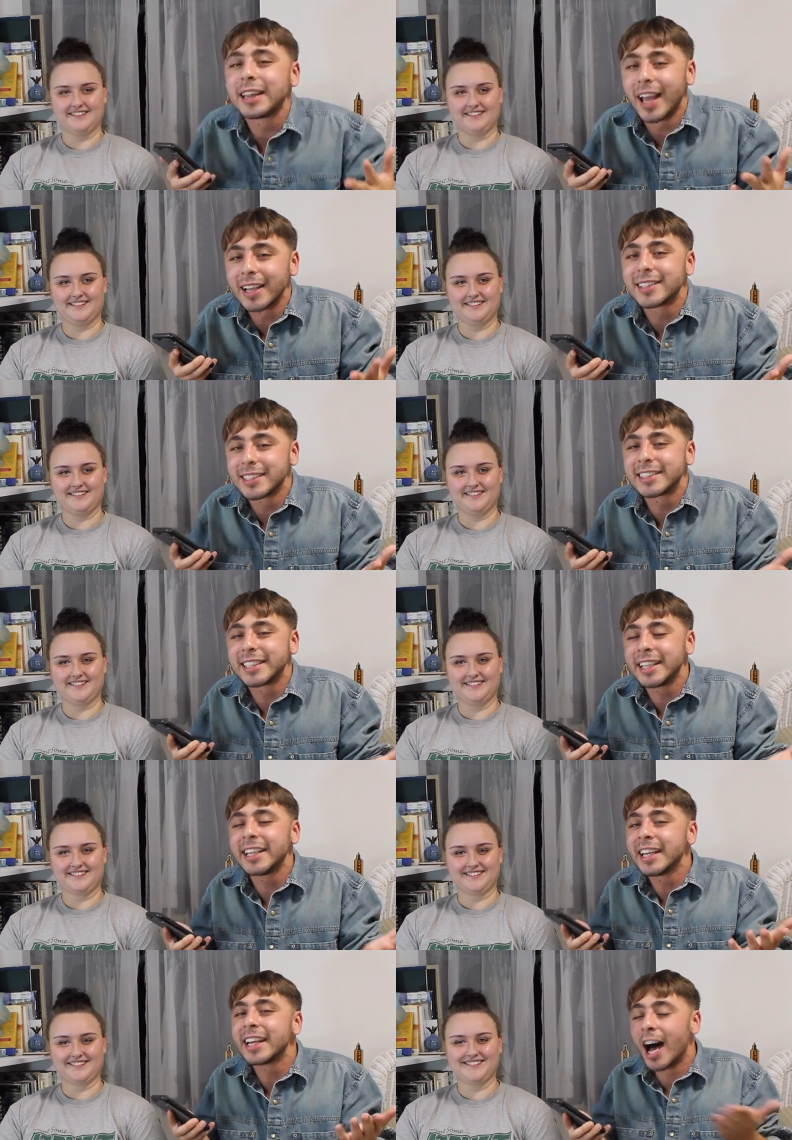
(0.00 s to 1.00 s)
Speaker 1: I'd like to
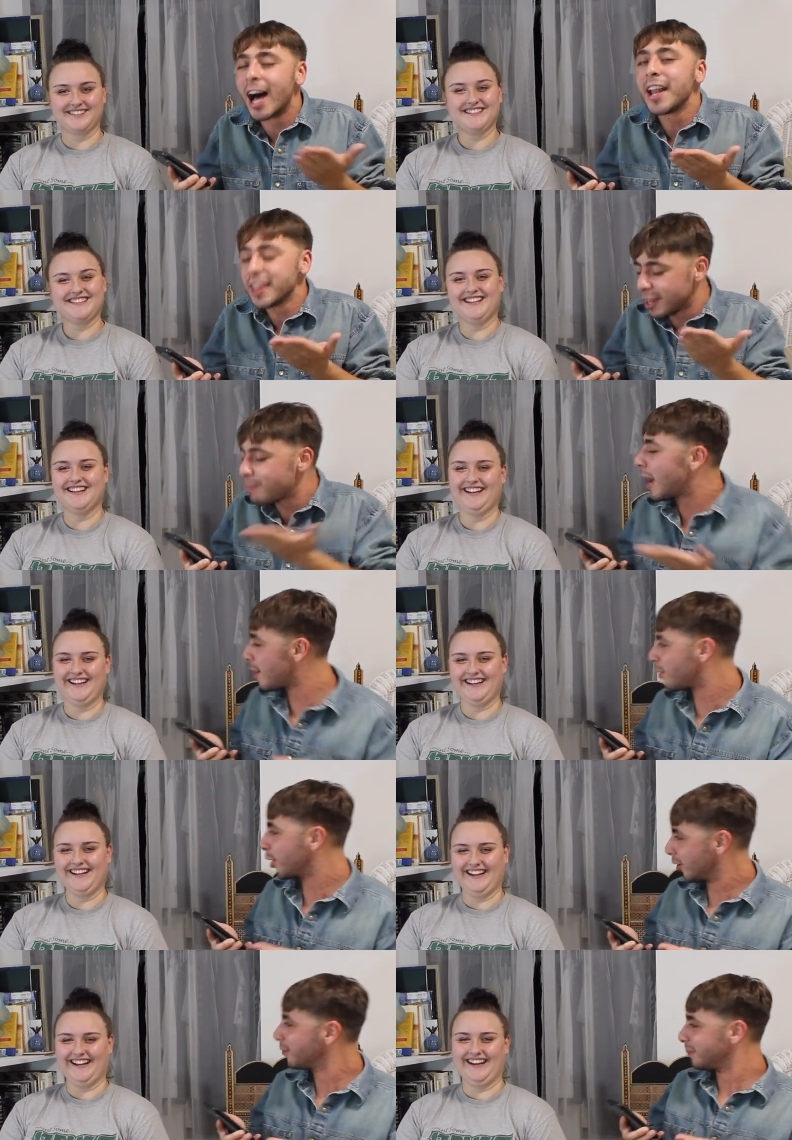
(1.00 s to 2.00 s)
see it on the
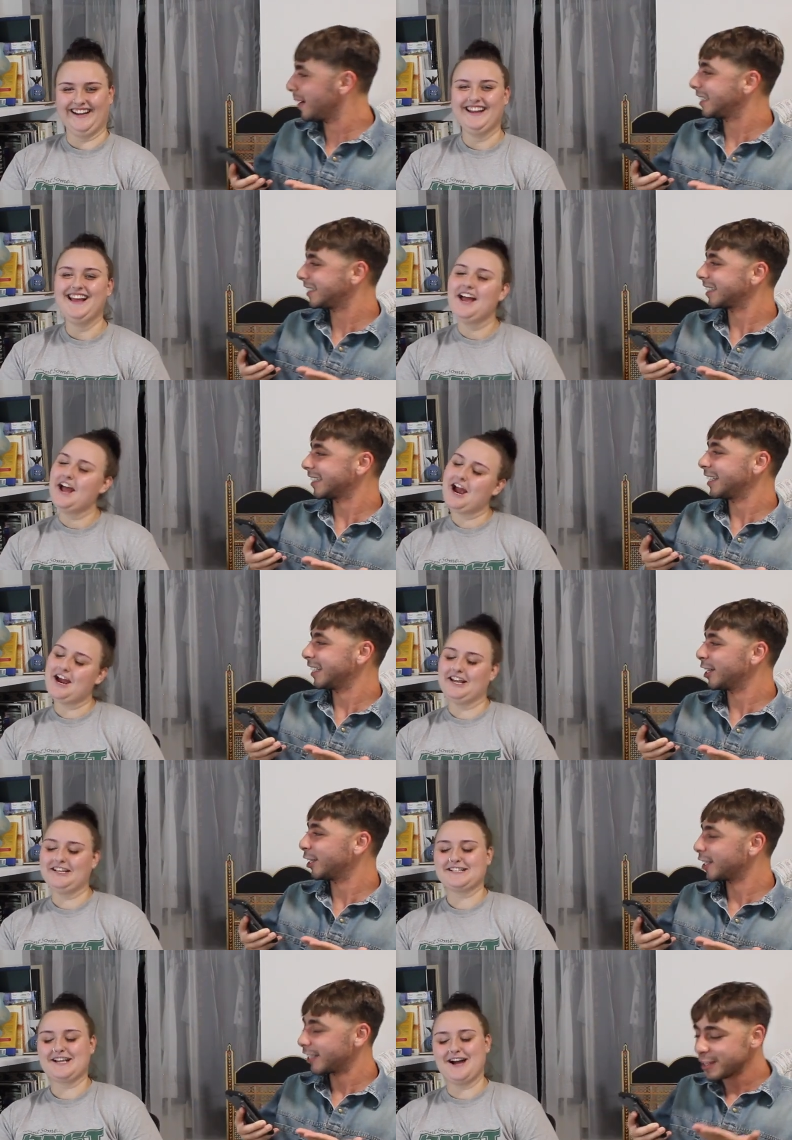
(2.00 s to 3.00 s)
paper, basically.
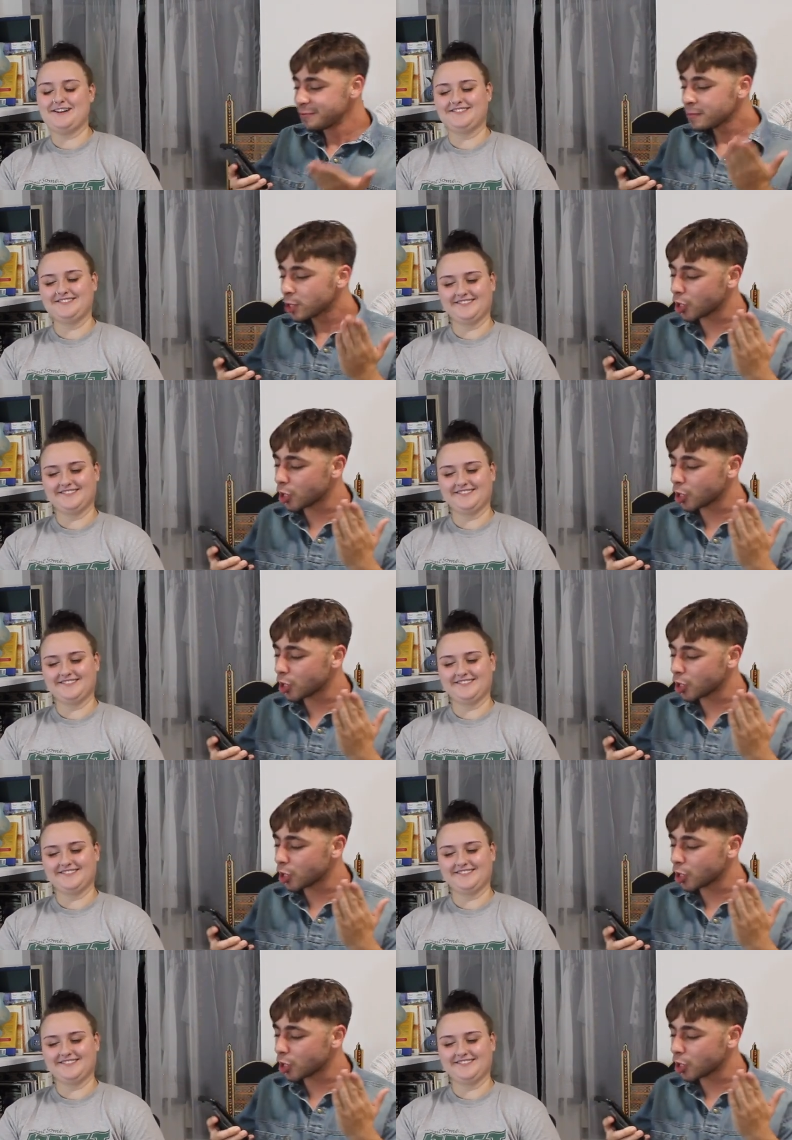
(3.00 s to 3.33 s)
Alright, let's go.